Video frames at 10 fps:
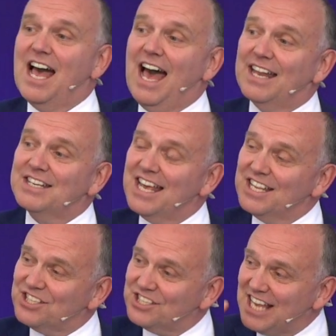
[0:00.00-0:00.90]
And
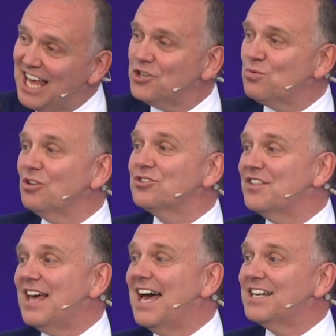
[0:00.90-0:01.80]
central to
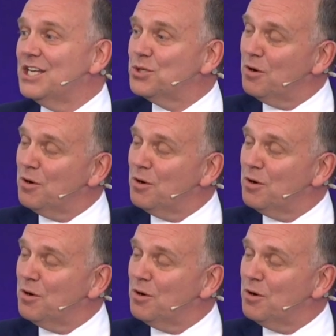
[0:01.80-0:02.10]
that is